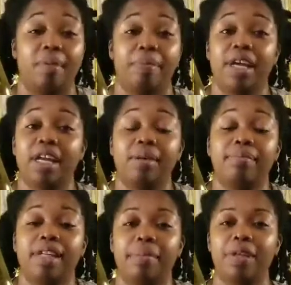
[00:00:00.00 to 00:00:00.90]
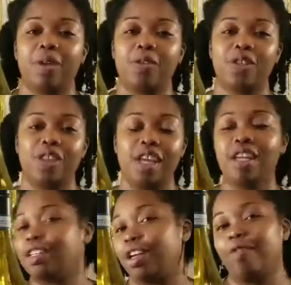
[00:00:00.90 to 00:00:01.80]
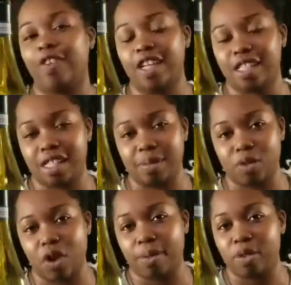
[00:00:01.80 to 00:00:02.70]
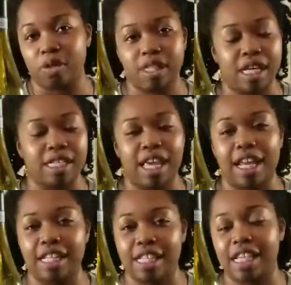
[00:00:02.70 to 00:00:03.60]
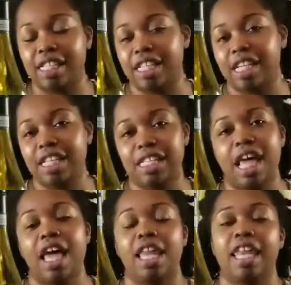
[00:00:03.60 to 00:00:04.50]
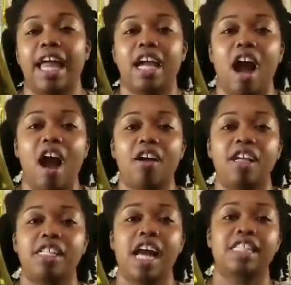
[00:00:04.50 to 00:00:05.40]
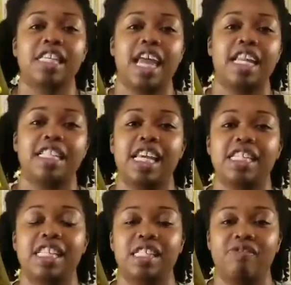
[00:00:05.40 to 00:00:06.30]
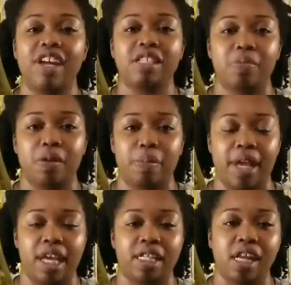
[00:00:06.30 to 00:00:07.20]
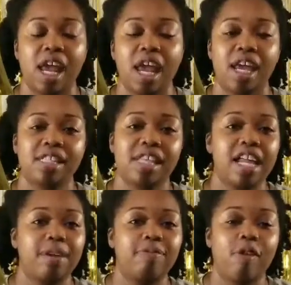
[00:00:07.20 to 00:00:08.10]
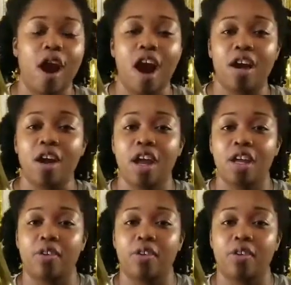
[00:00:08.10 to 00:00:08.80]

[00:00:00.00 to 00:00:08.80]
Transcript: Pick it up. Let me know what you think. Don't forget to subscribe to Intoxicating Tastings. Like our Intoxicating Tastings Facebook page. And sign up for our